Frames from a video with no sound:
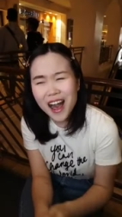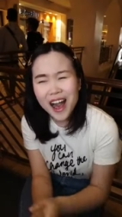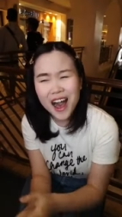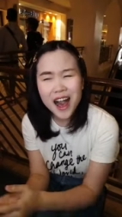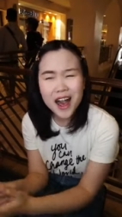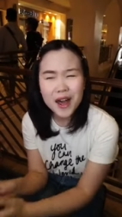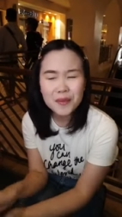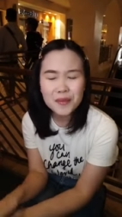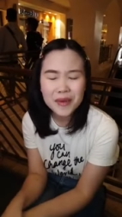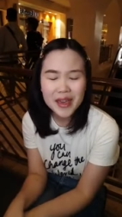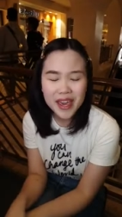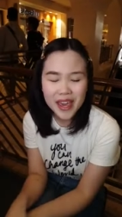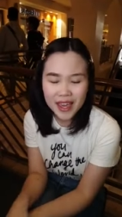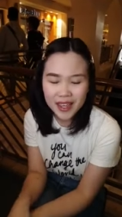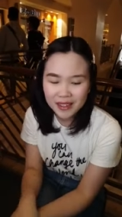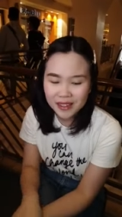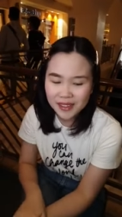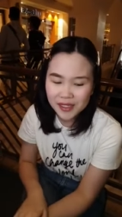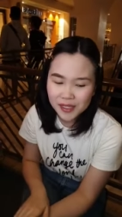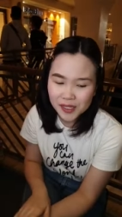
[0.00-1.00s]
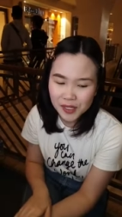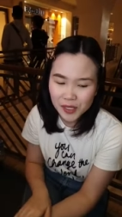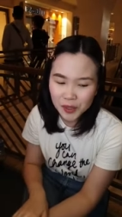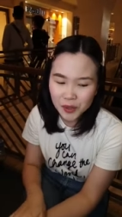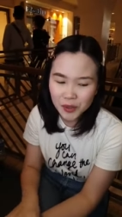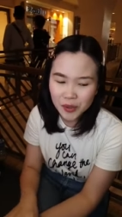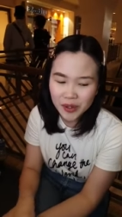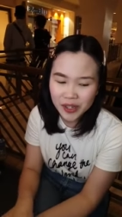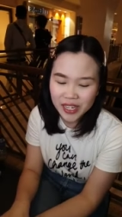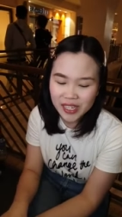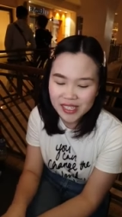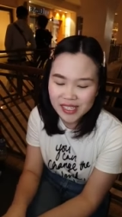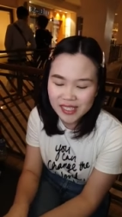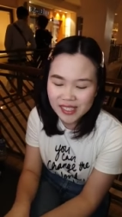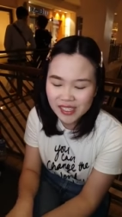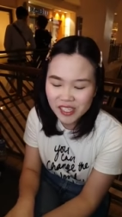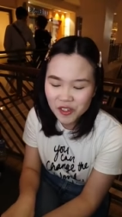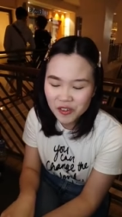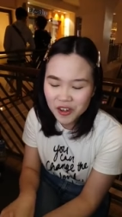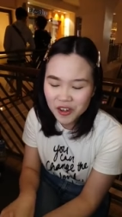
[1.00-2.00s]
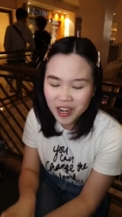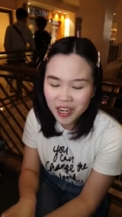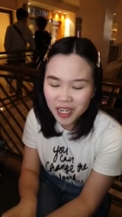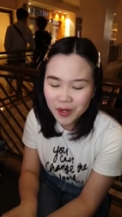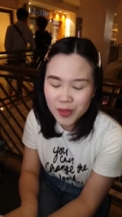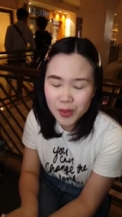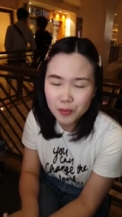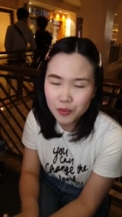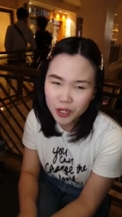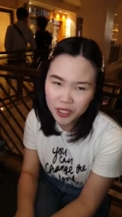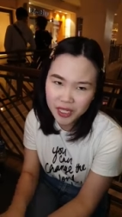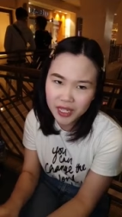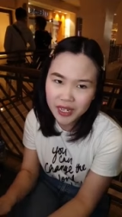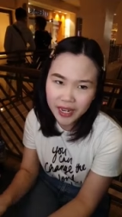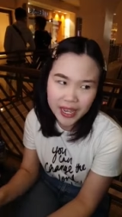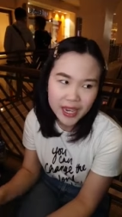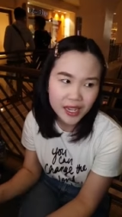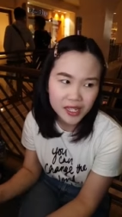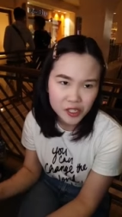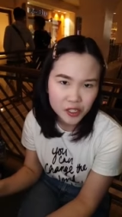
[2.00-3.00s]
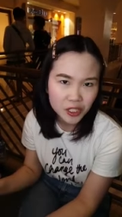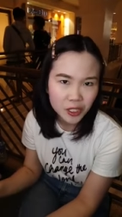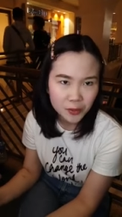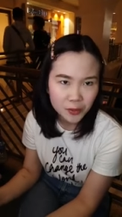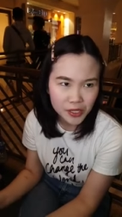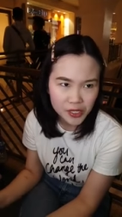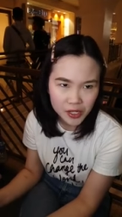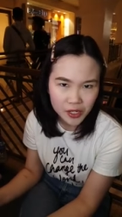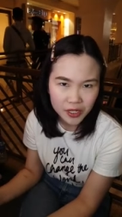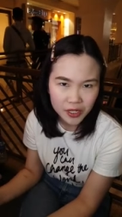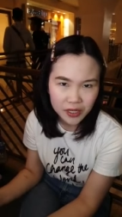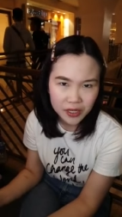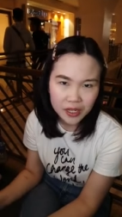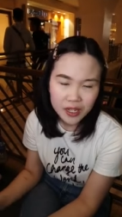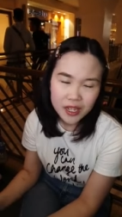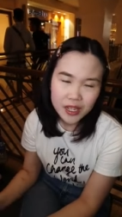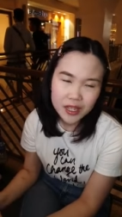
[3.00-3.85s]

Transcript: um, and so it's you're not gonna be pretty like a certain person.